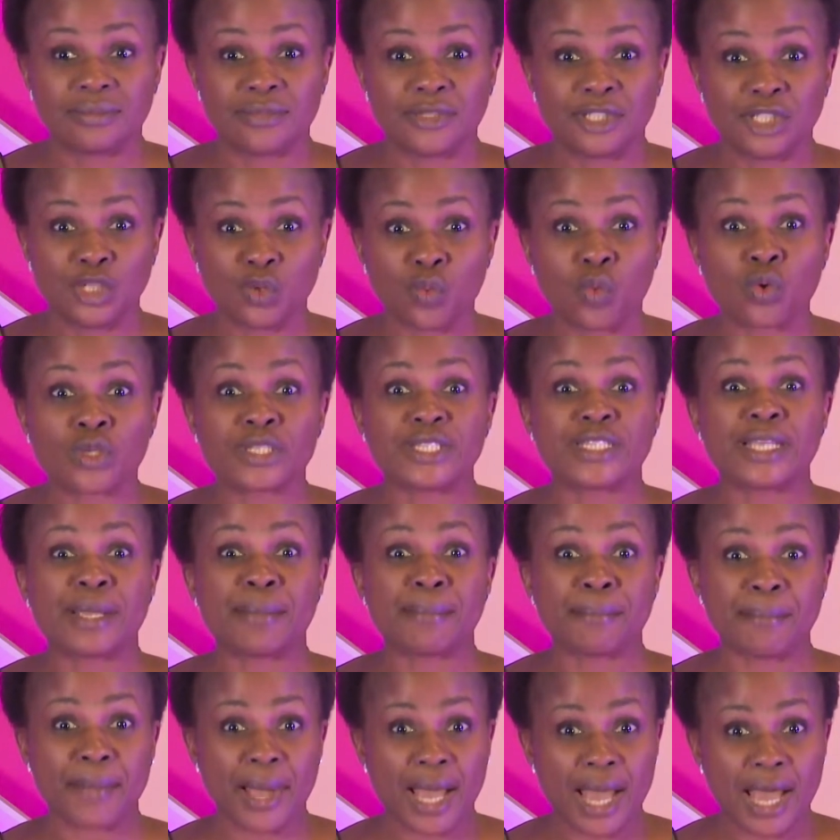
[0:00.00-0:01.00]
He was a
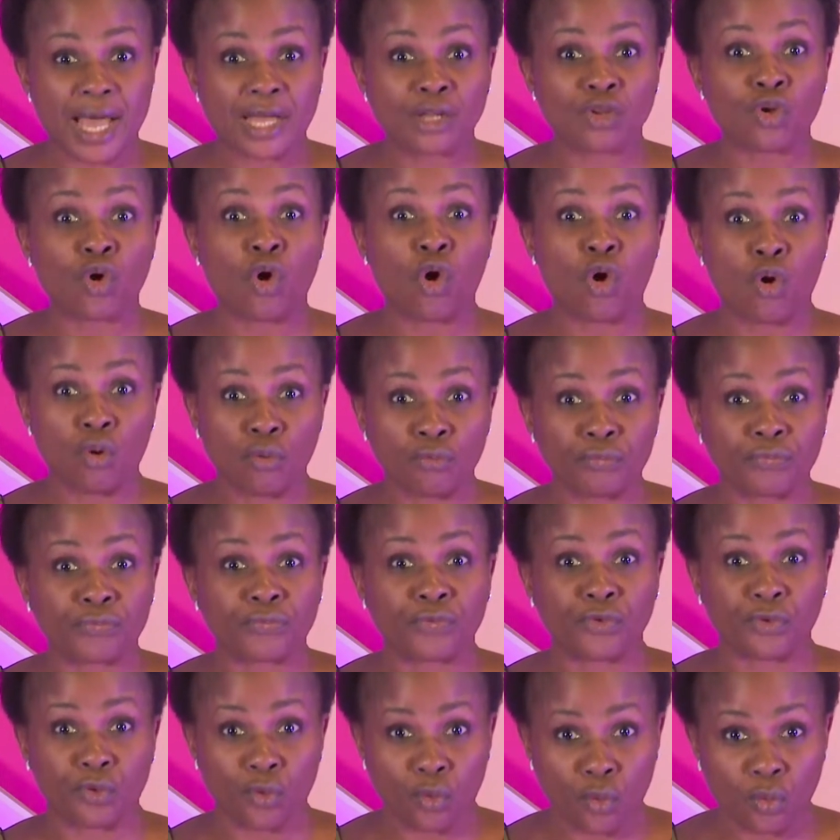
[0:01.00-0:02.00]
man of
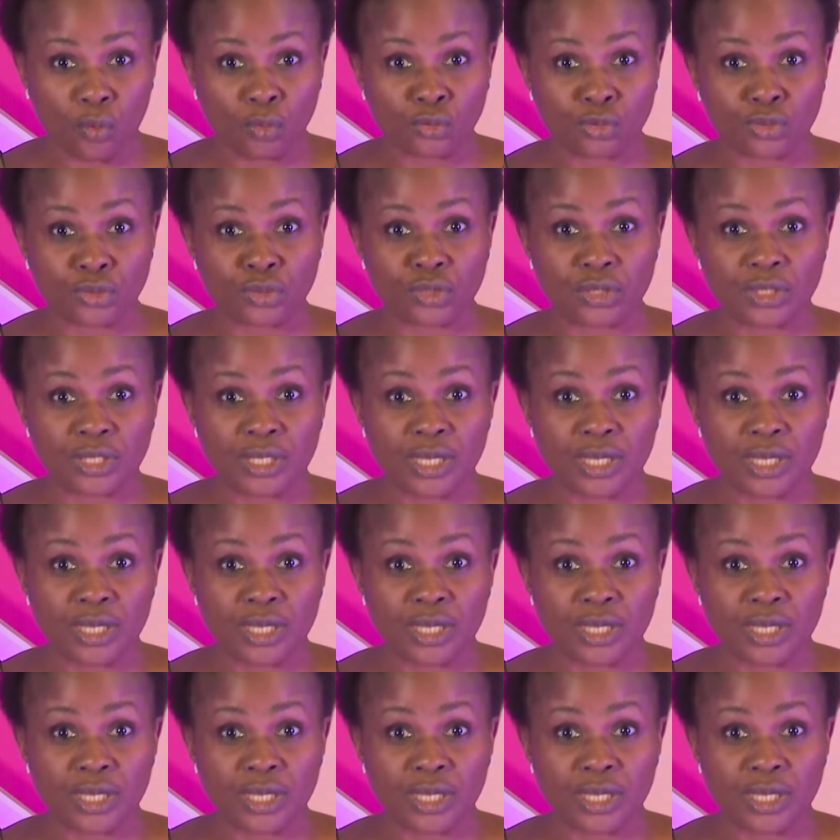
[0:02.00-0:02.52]
God.